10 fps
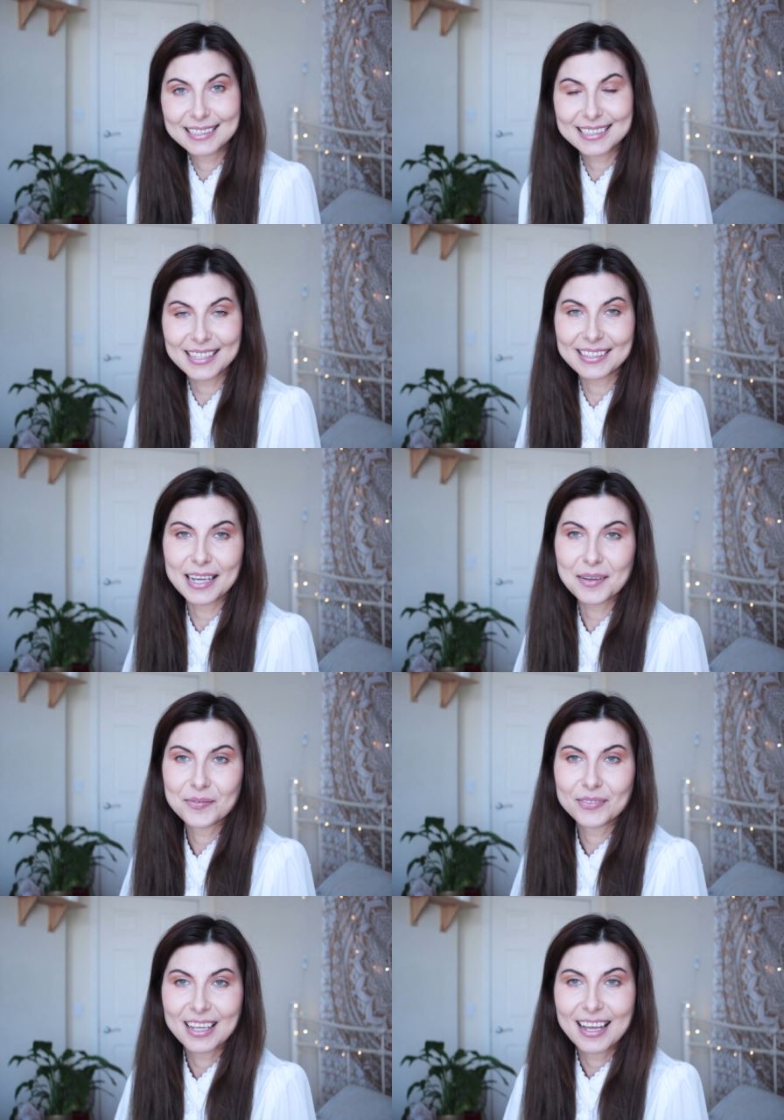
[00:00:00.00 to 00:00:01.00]
So yeah,
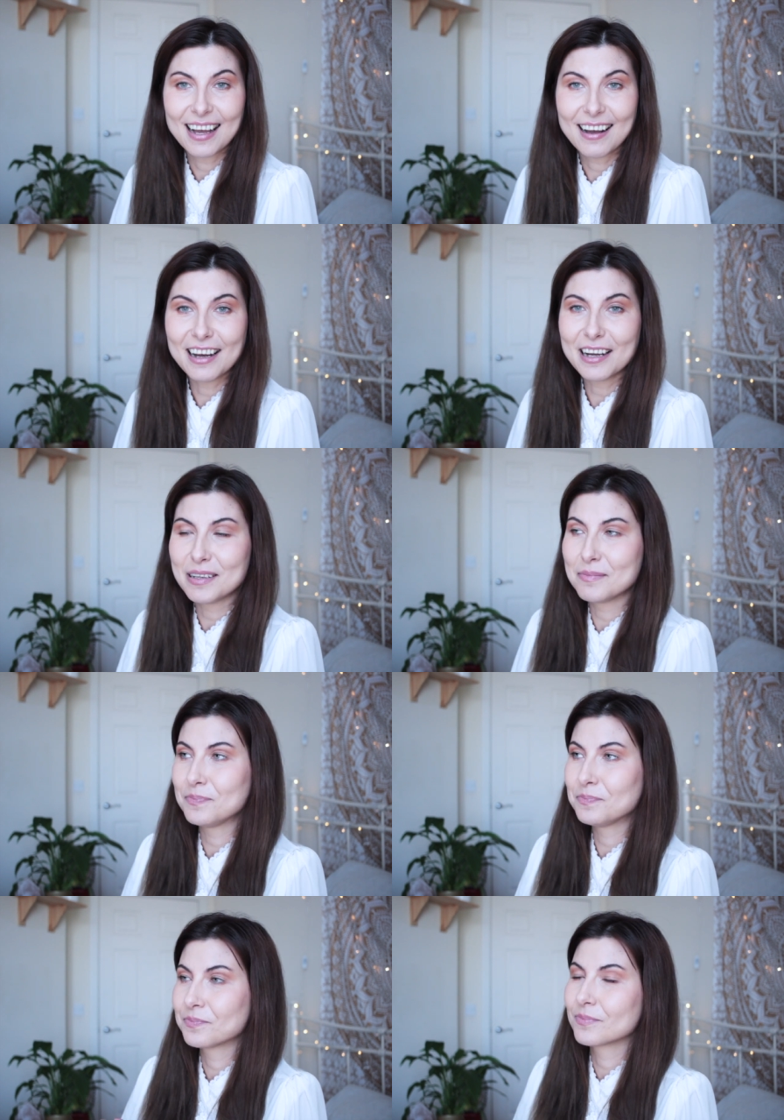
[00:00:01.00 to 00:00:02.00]

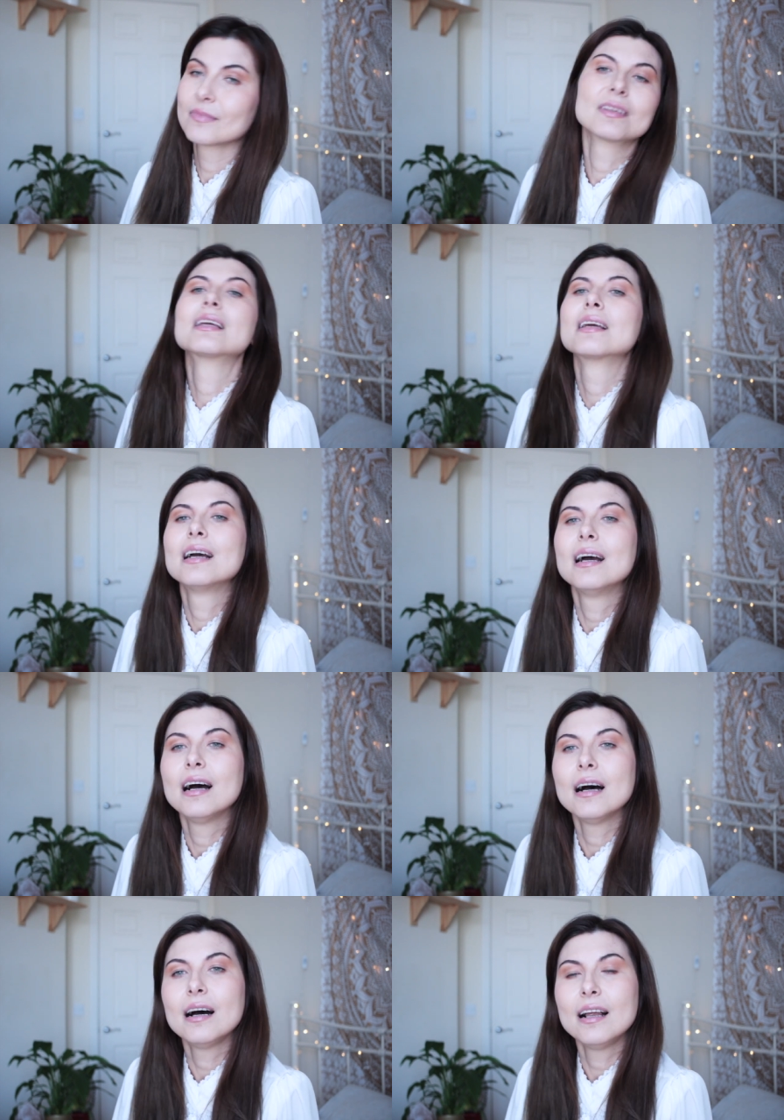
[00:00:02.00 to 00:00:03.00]
um,
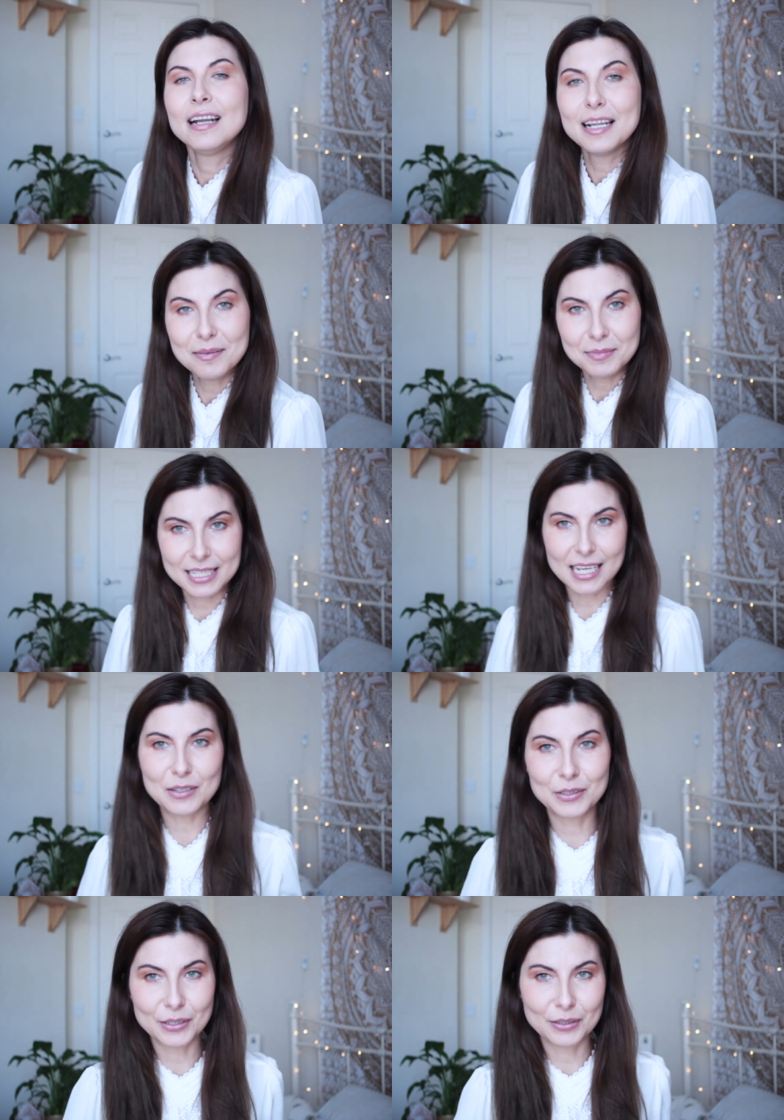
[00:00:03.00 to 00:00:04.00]
let me
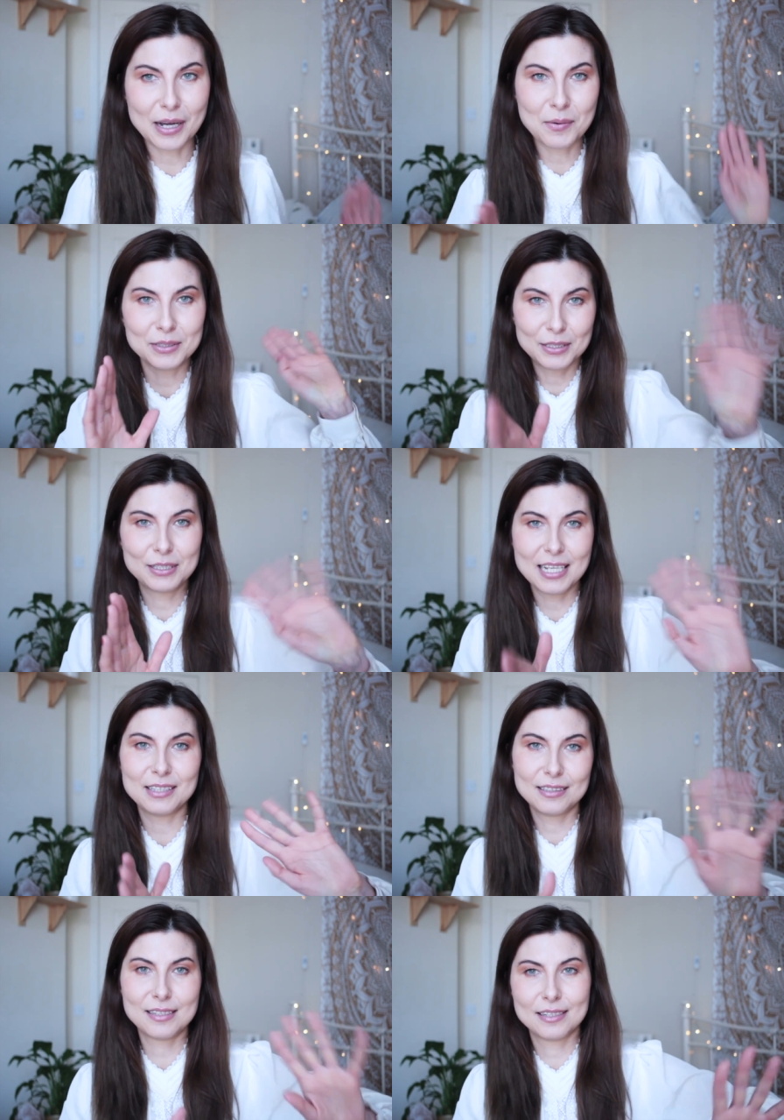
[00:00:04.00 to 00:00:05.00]
tell you, I wanted to
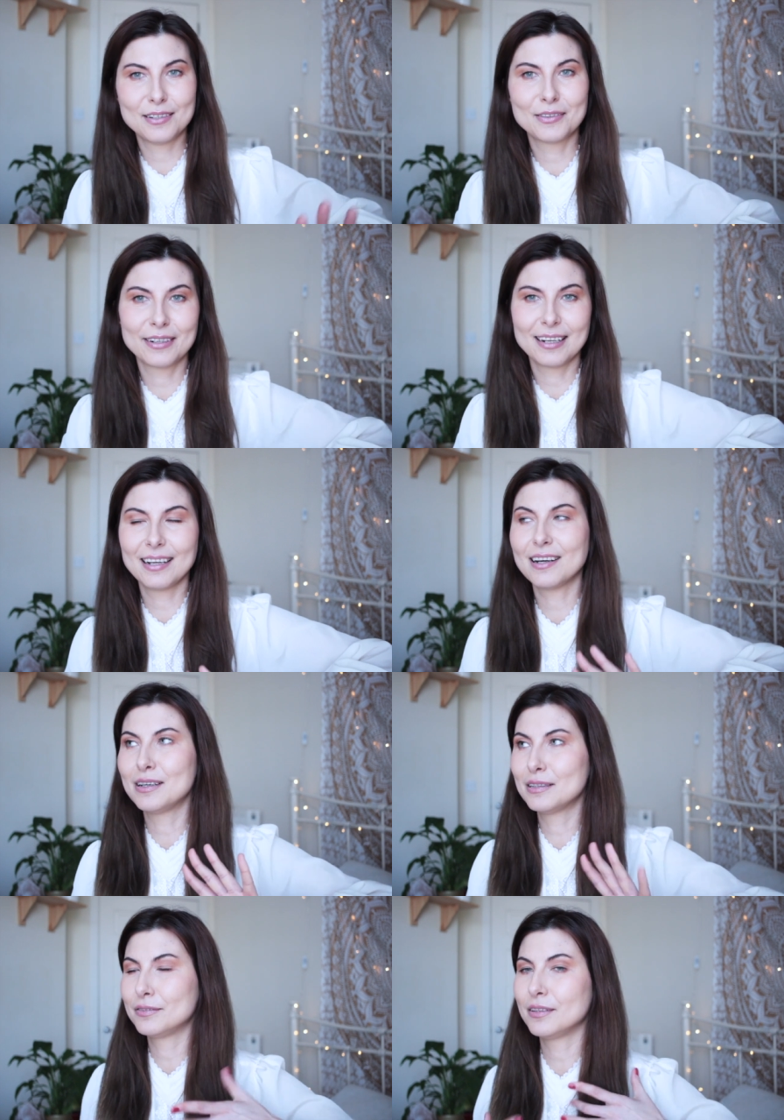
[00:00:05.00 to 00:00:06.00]
tell you the story
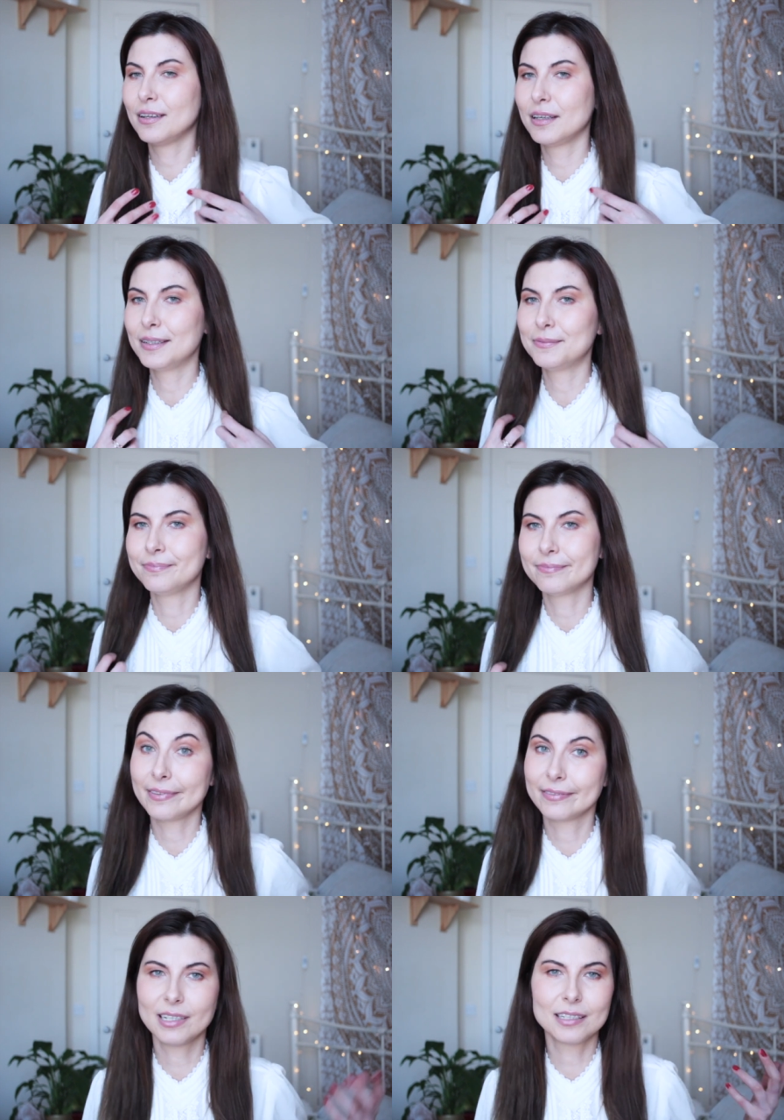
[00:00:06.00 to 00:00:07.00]
of, uh,
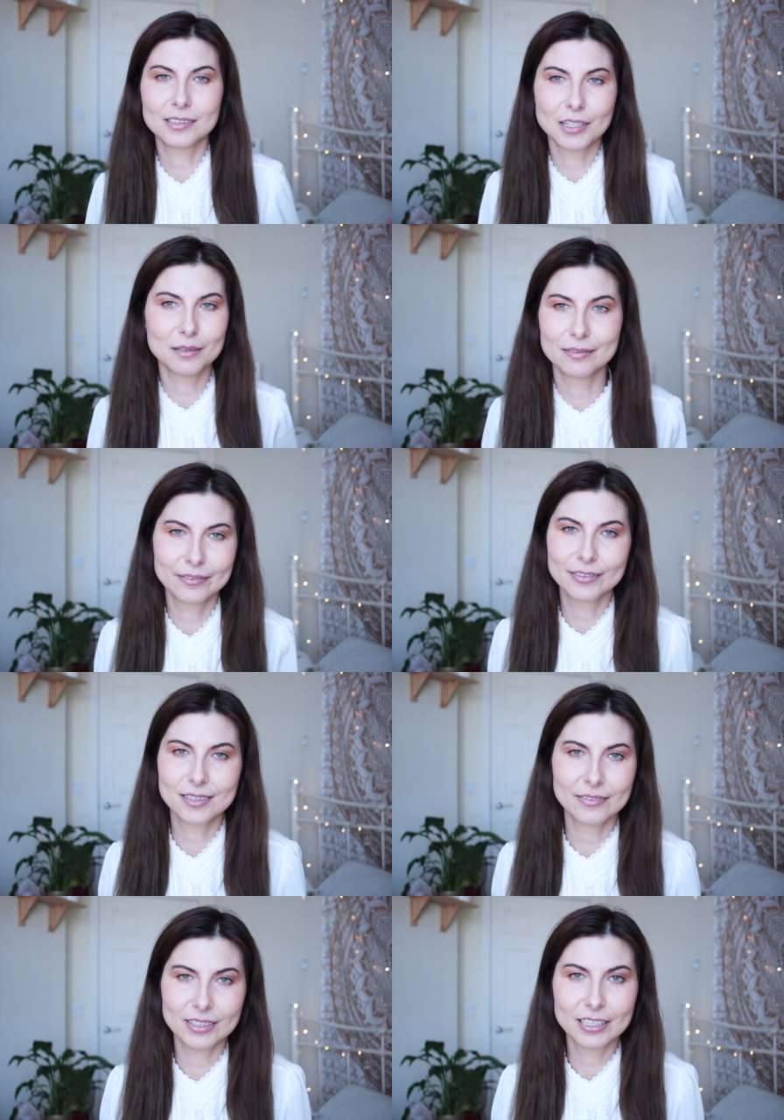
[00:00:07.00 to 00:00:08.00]
I don't know if
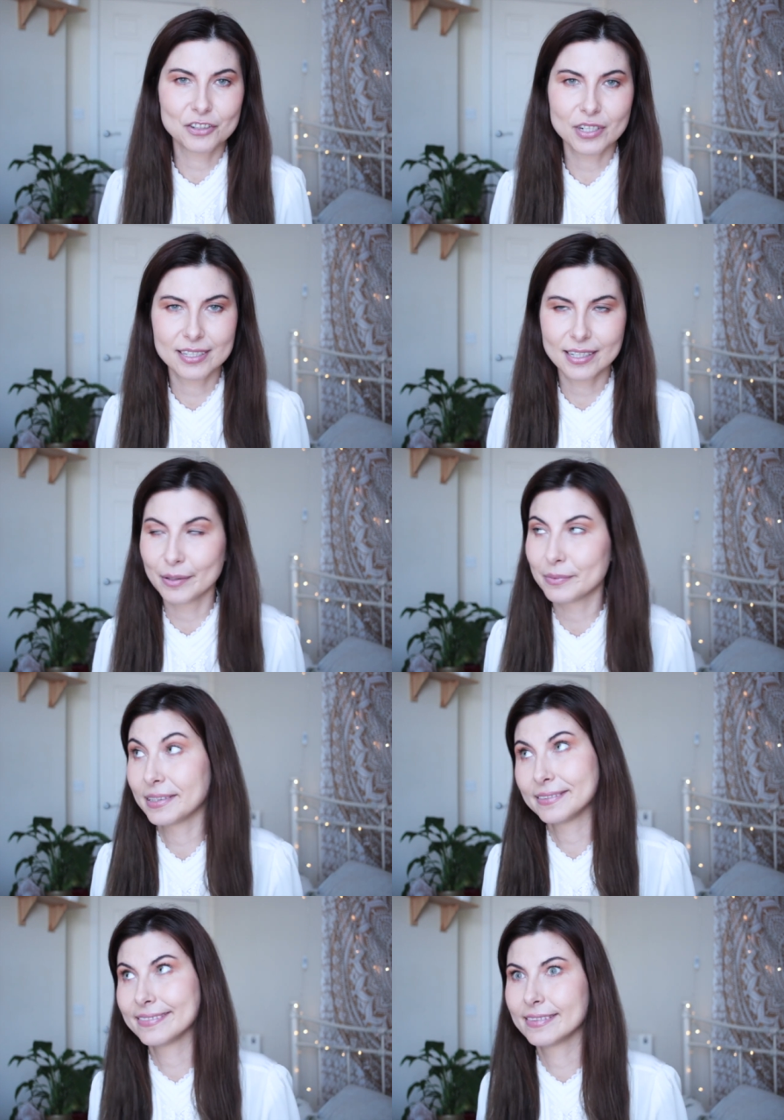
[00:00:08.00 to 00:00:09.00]
it's even interesting,
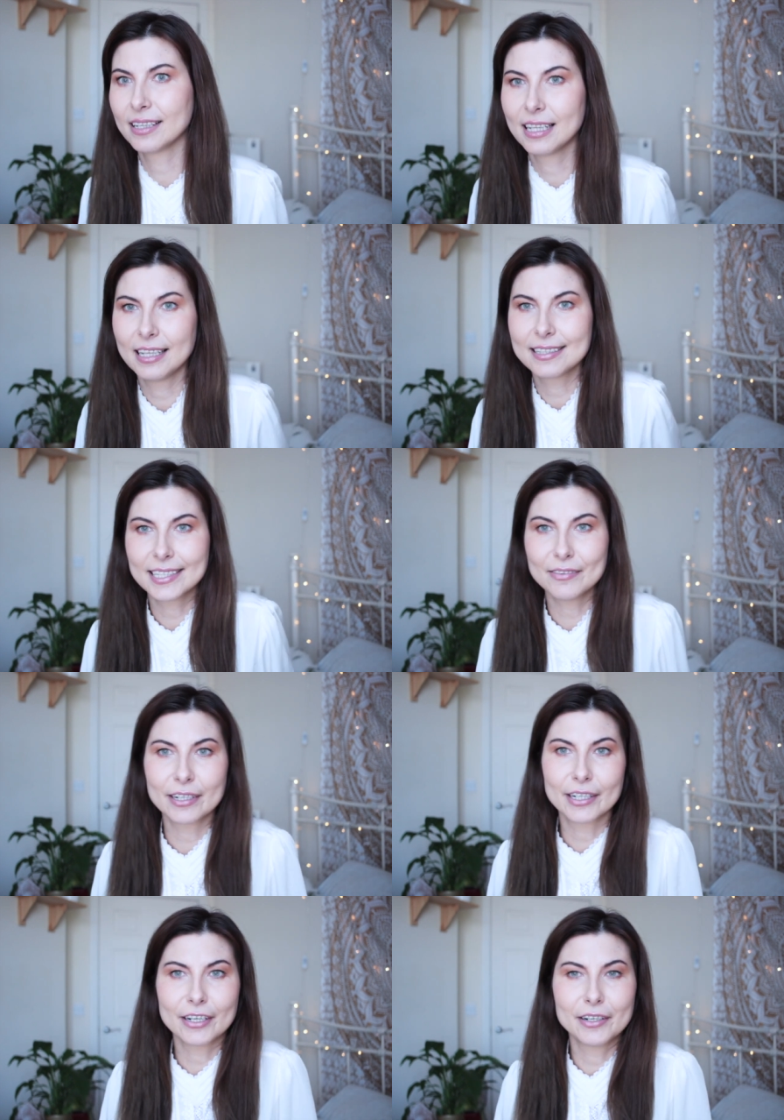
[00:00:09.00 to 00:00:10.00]
but let's give it
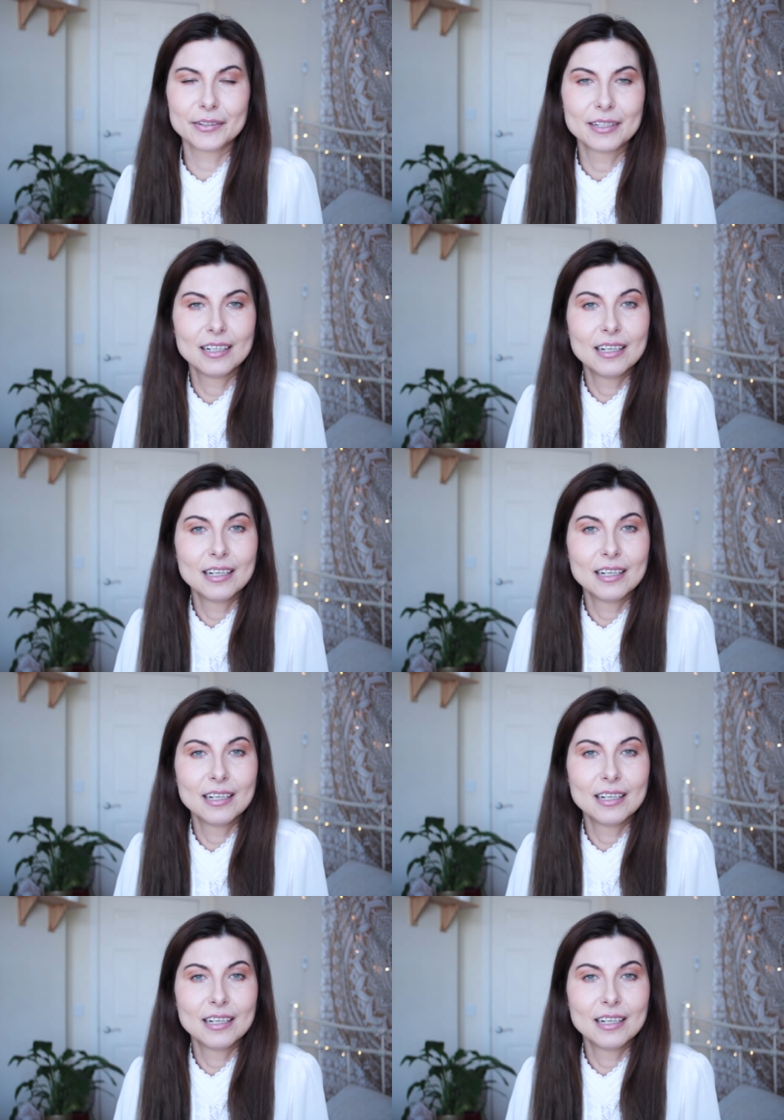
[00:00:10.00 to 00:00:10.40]
a go.